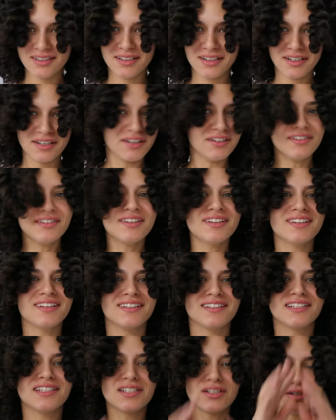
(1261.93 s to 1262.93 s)
here it
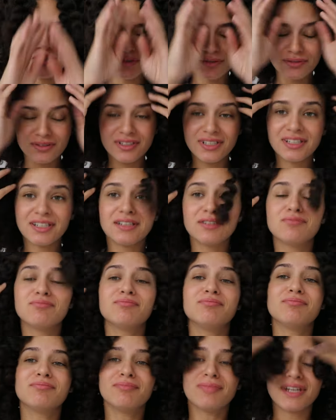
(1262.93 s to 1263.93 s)
is. Holy
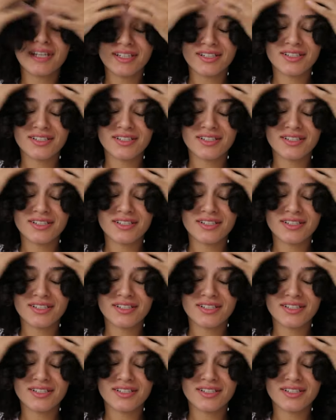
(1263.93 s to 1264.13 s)
mac and